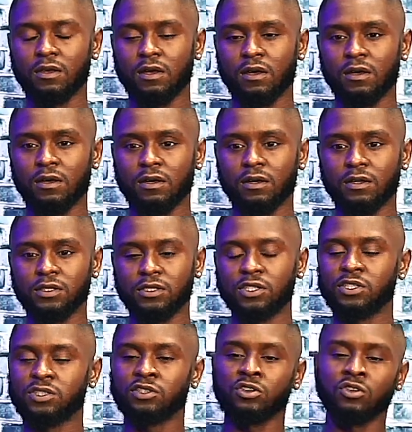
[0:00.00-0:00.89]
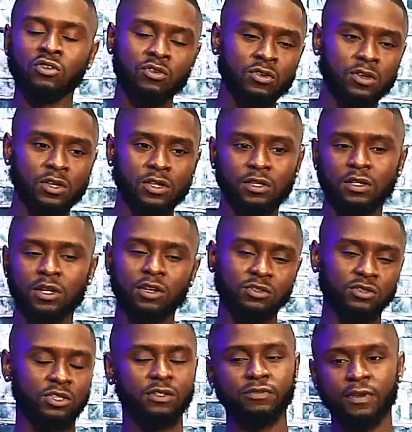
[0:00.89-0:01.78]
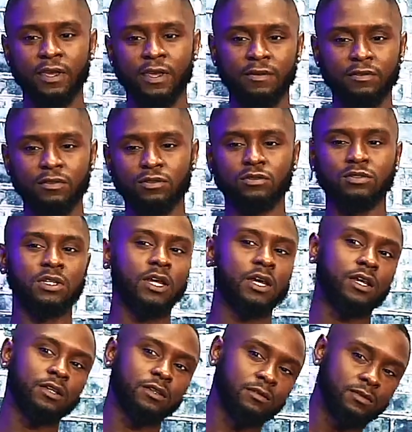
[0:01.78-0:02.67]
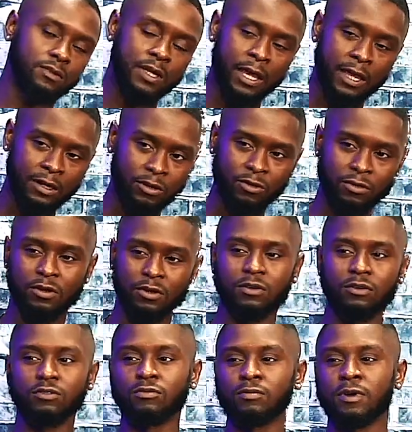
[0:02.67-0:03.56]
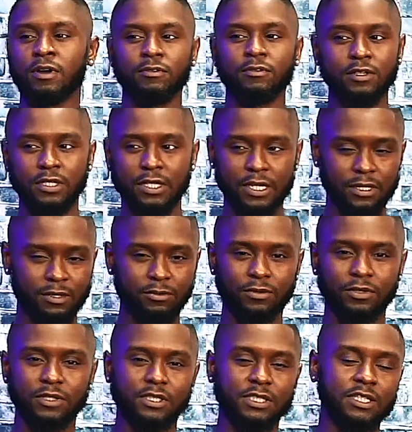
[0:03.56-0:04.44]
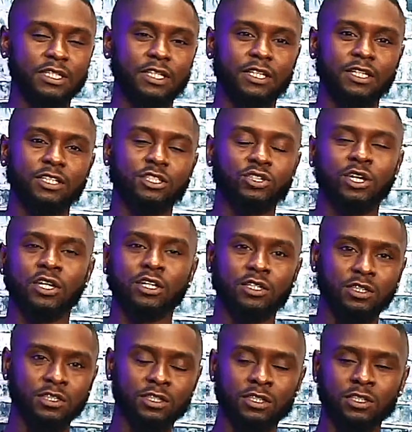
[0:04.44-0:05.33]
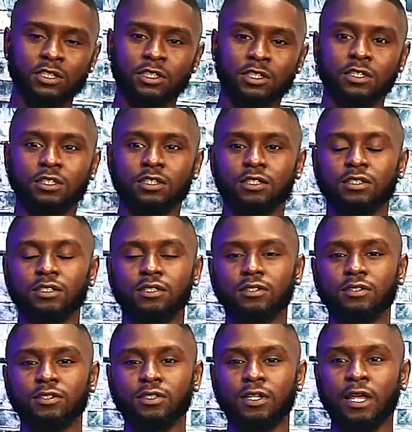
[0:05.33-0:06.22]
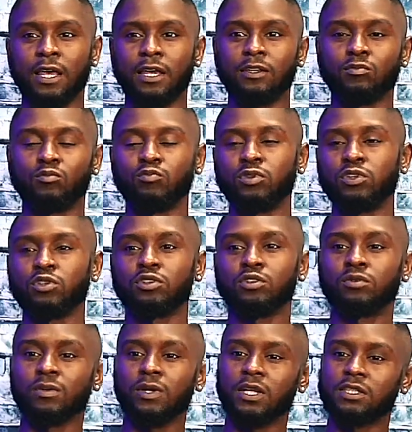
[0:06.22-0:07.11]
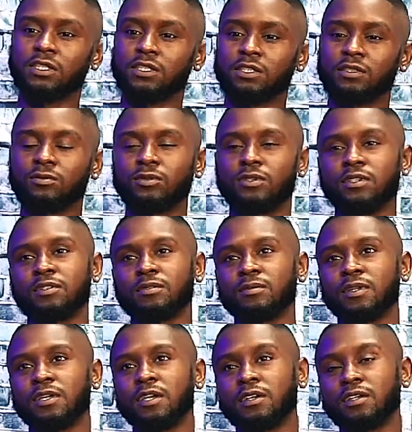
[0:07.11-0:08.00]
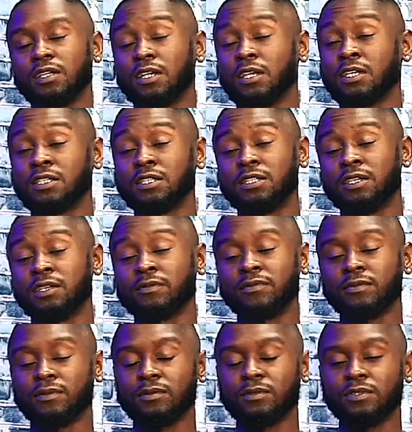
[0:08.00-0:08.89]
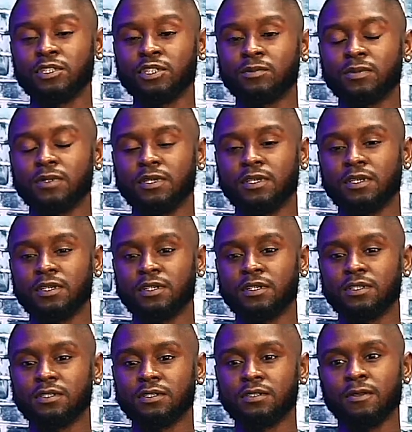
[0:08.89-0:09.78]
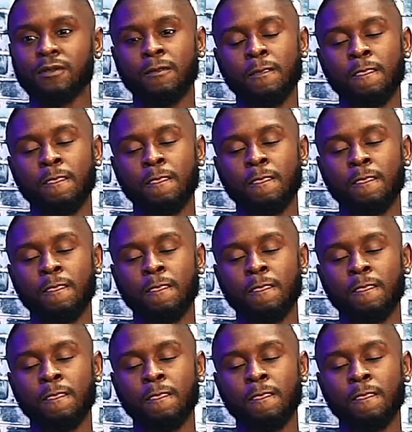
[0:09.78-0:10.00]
uh just knowing those different avenues, like not knowing who my real daddy was and then trying to like build a relationship with him now is different. Just because